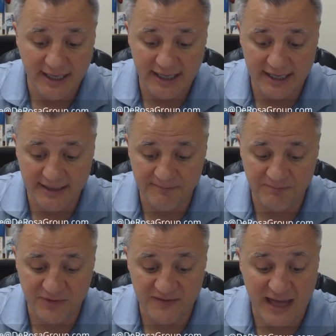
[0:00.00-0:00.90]

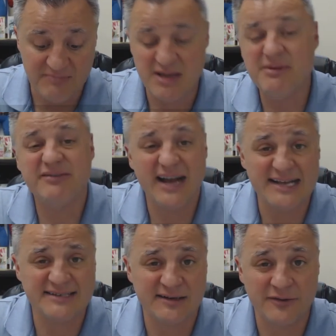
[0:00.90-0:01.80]
um, and that maybe even
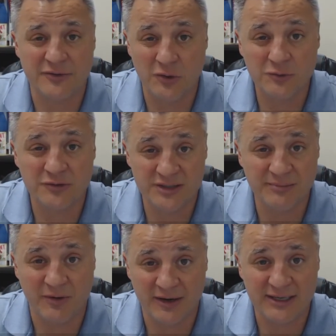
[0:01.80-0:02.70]
ask another owner in the
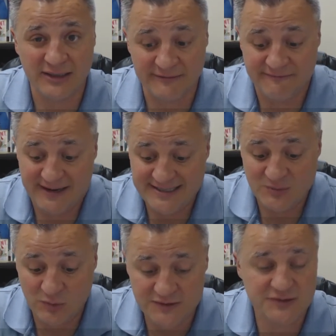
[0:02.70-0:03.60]
market, like find
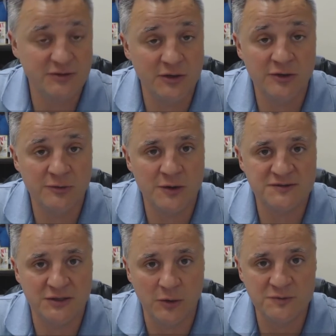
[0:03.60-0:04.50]
someone else who
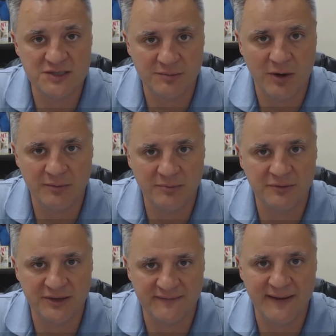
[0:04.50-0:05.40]
else owns an apartment
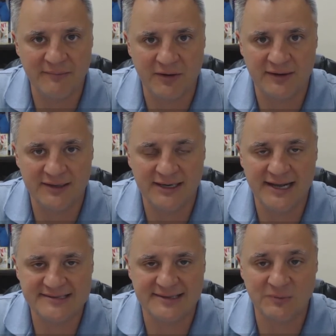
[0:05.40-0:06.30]
building in that market and
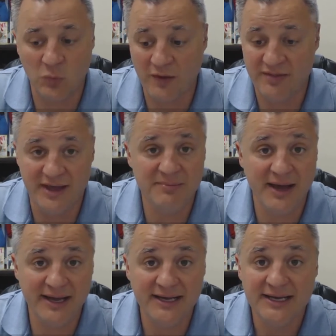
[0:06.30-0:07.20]
ask them what they
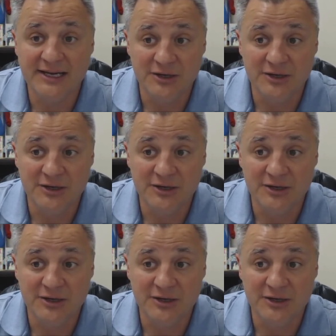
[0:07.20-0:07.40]
pay.